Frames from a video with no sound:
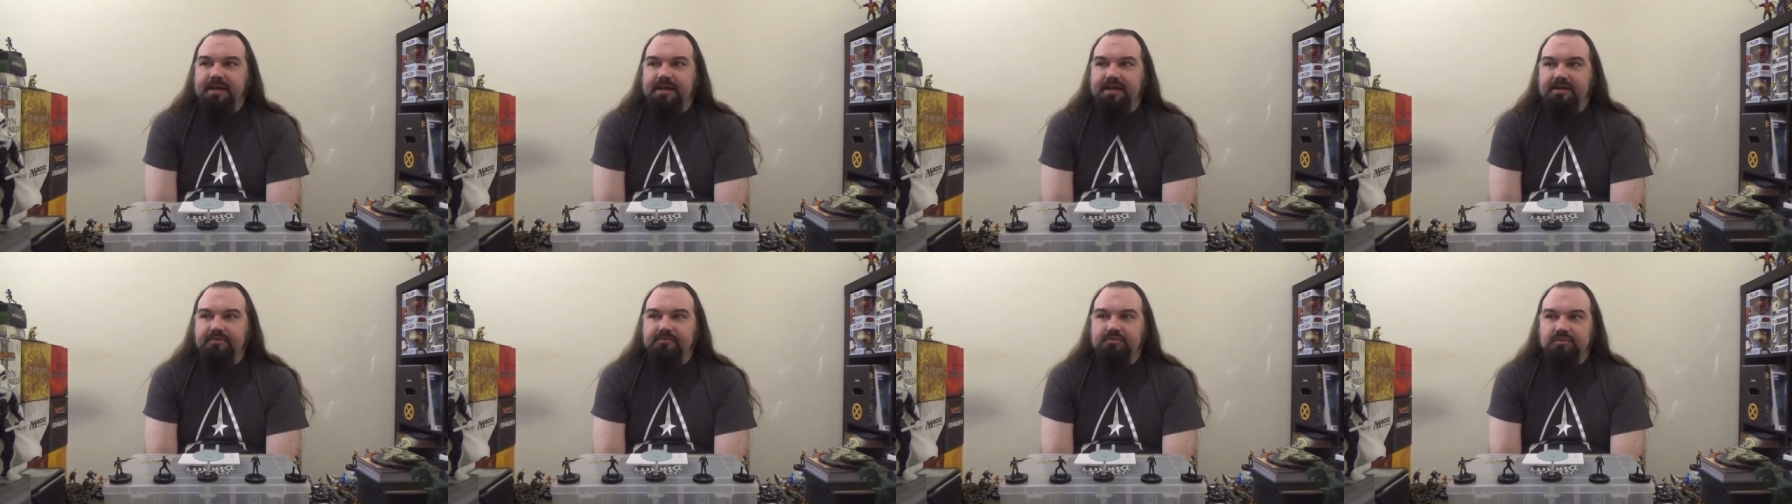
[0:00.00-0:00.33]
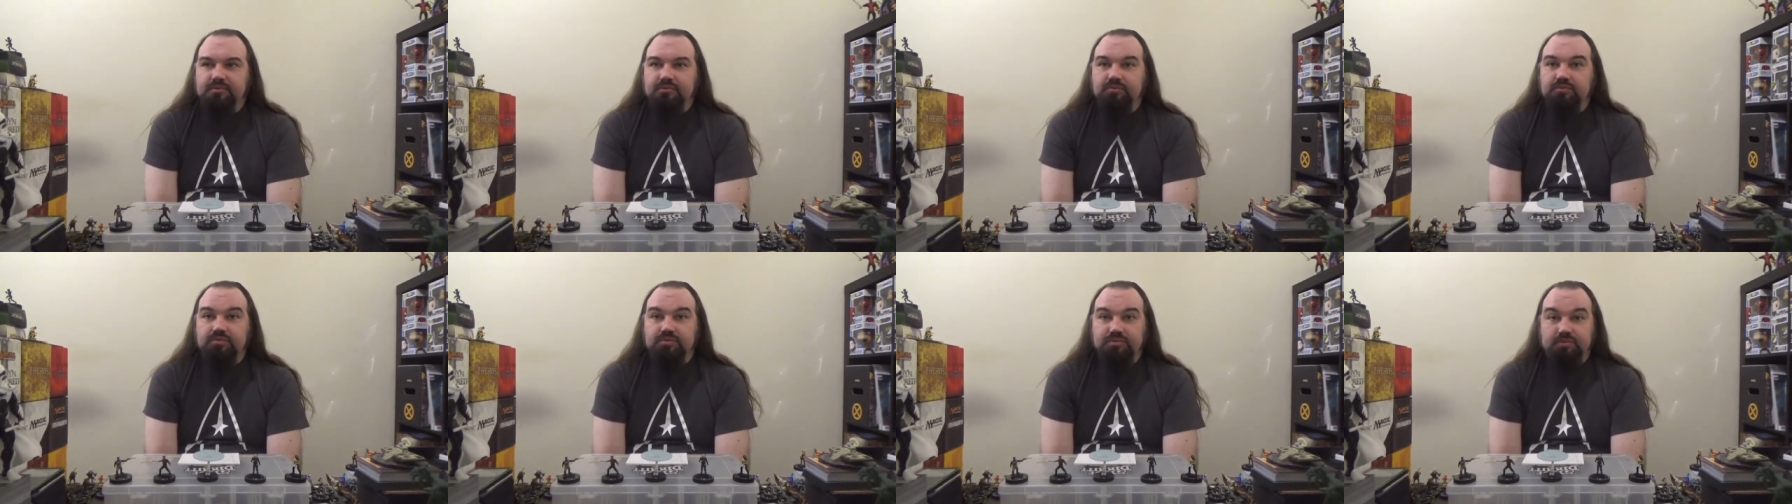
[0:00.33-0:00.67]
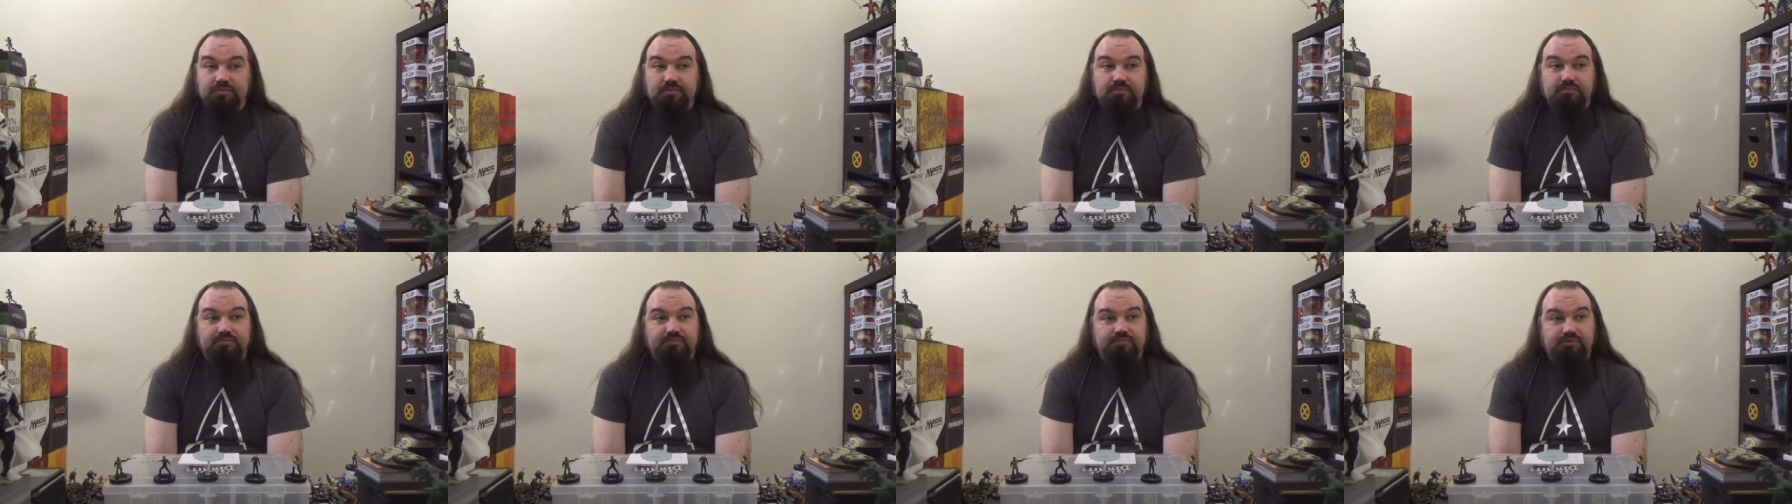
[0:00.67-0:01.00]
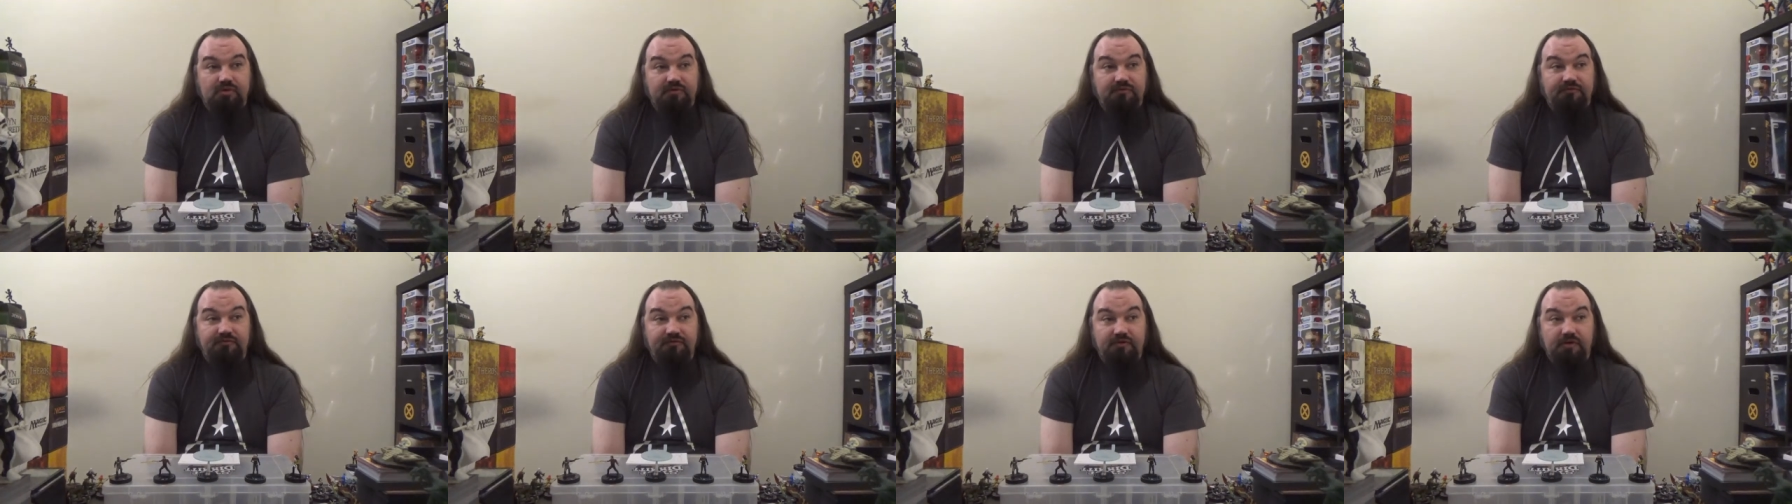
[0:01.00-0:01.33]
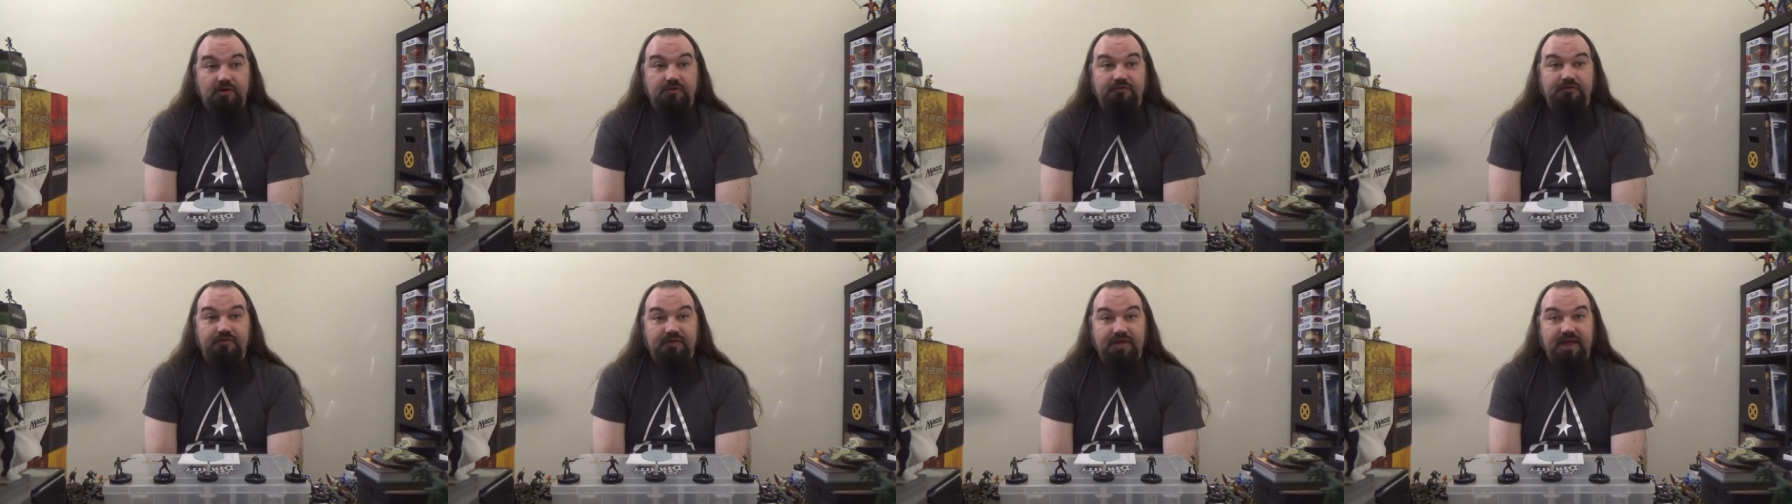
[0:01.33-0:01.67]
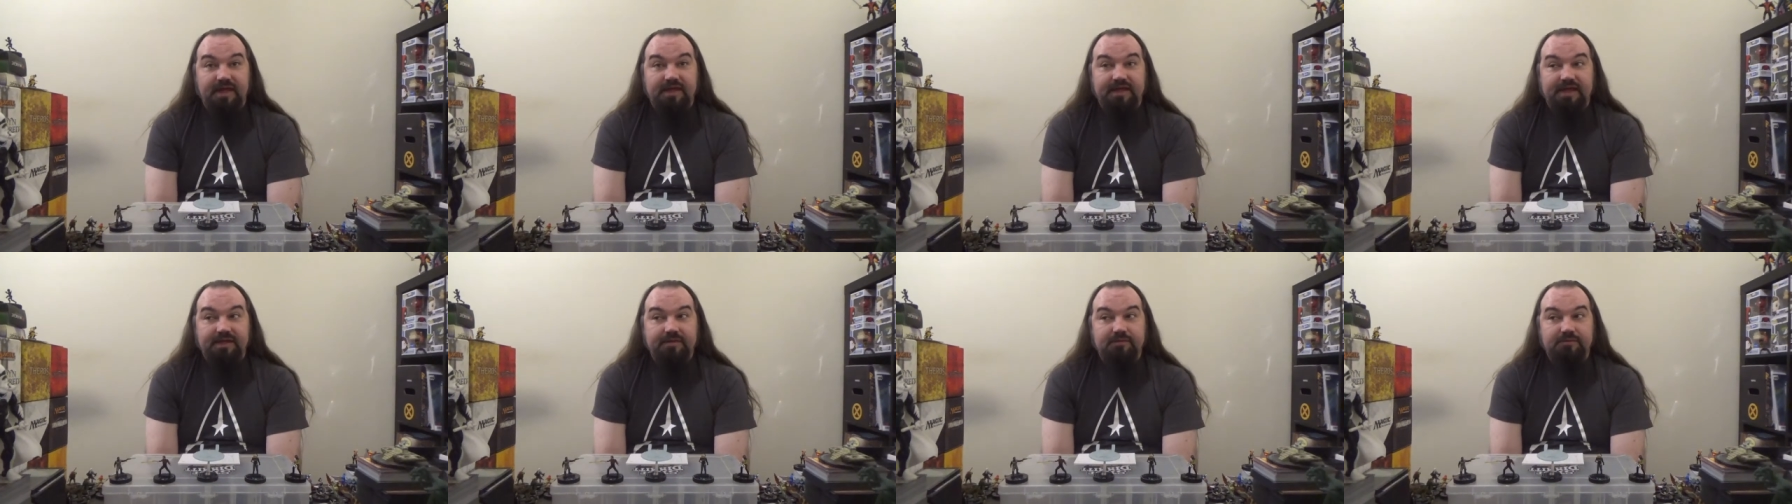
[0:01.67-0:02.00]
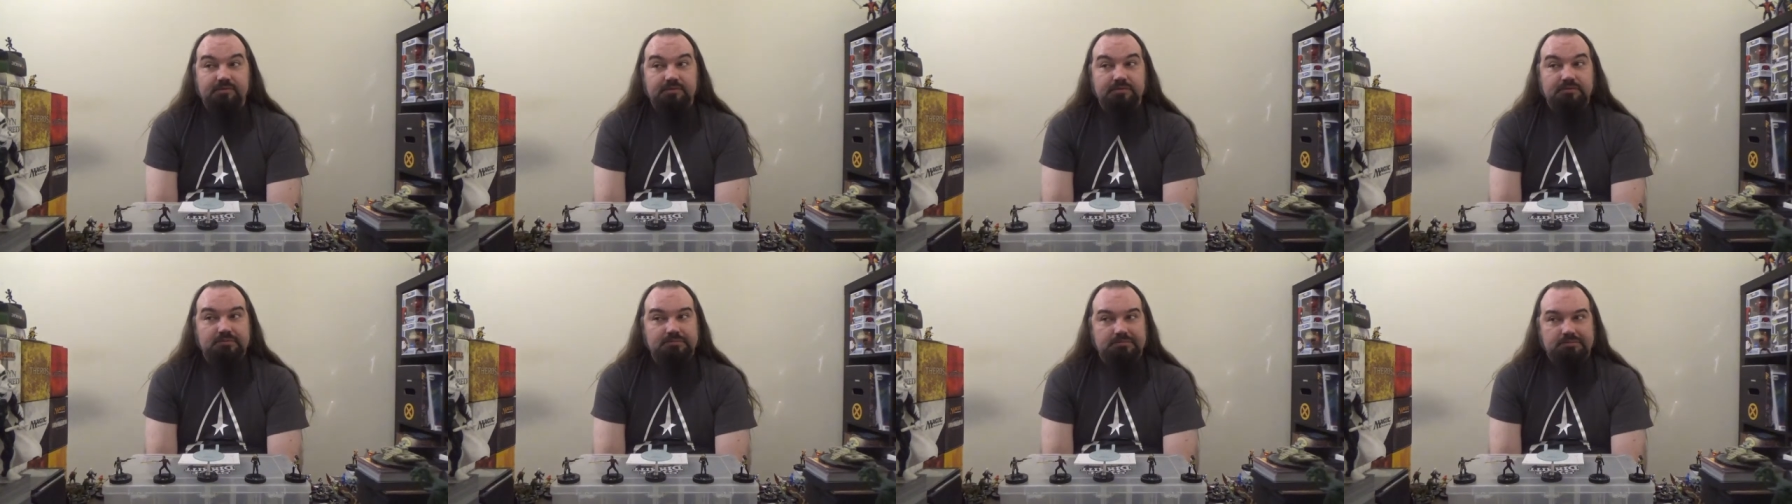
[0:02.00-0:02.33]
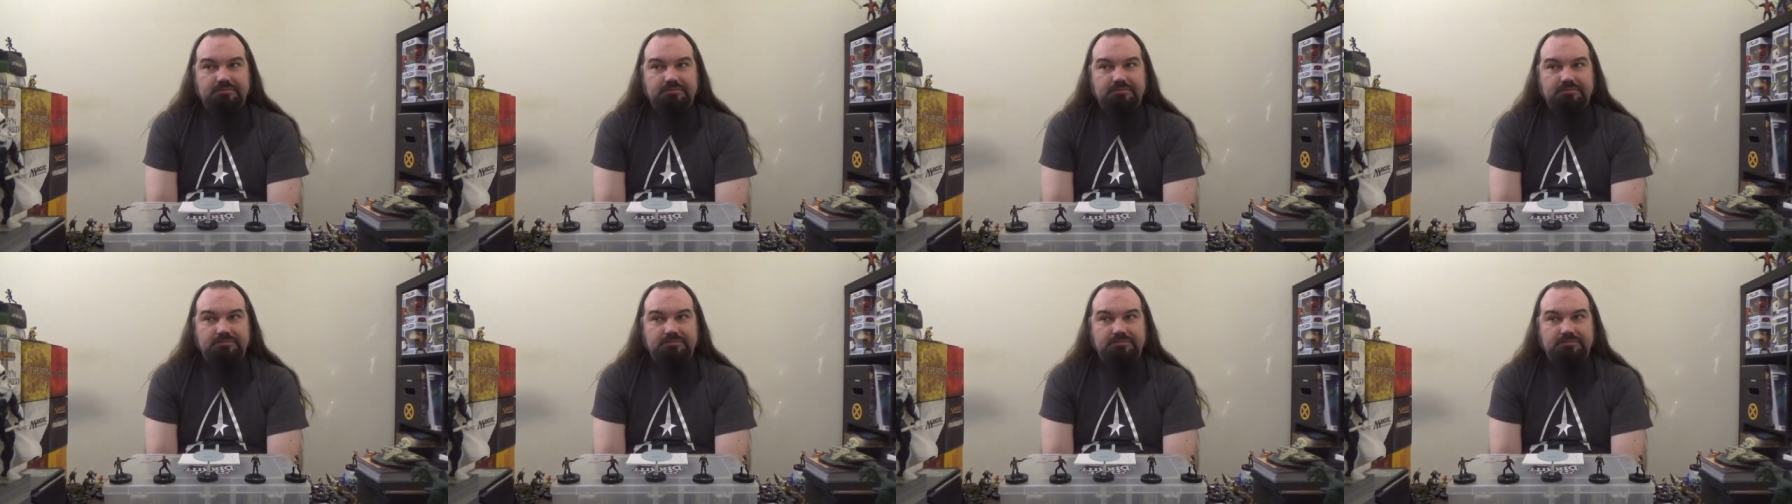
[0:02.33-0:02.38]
he would prefer for that, he would